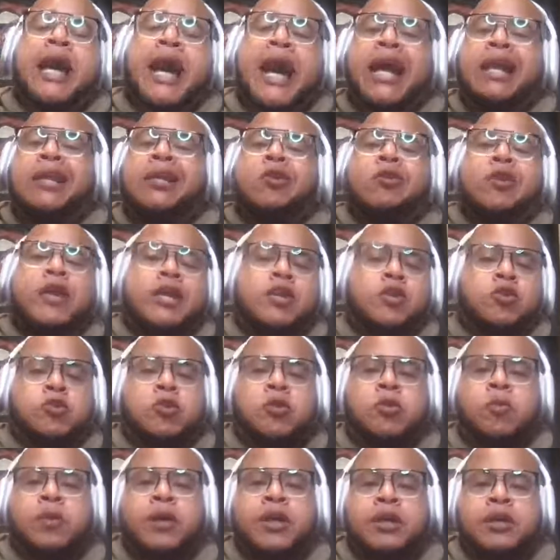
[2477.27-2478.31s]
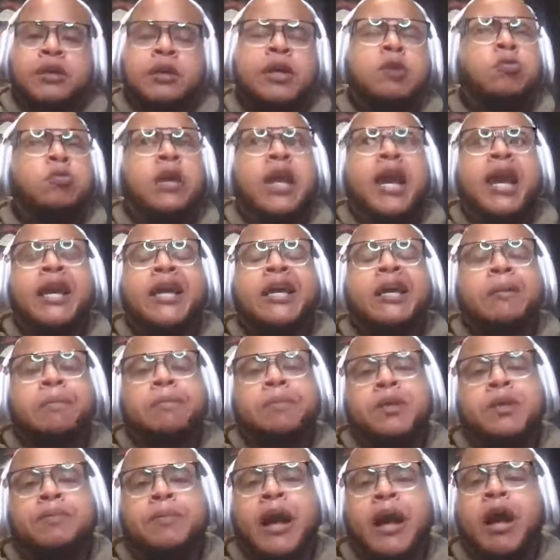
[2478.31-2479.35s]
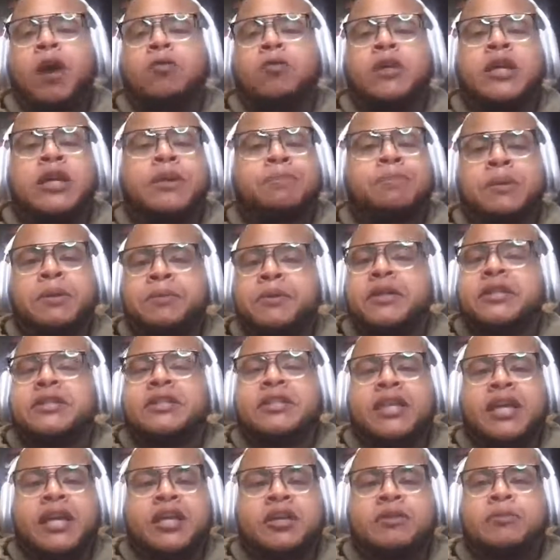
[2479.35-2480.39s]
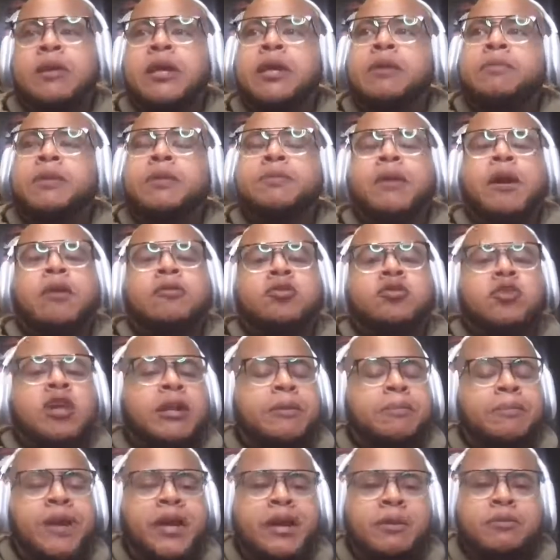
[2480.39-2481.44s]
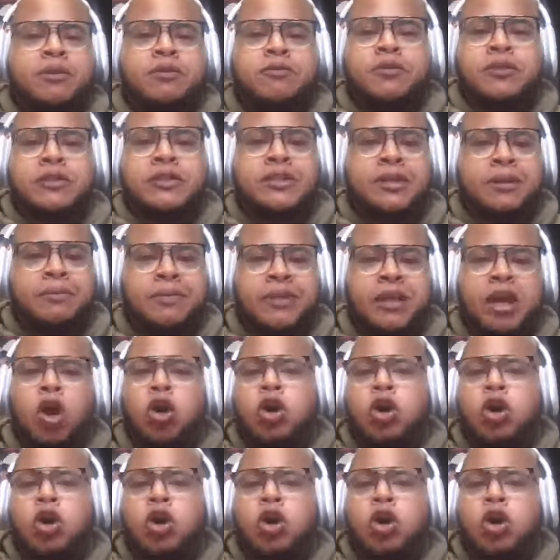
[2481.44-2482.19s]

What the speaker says: I know they're doing well. And when I help people, if people could tell you, people always trying to pay me for something.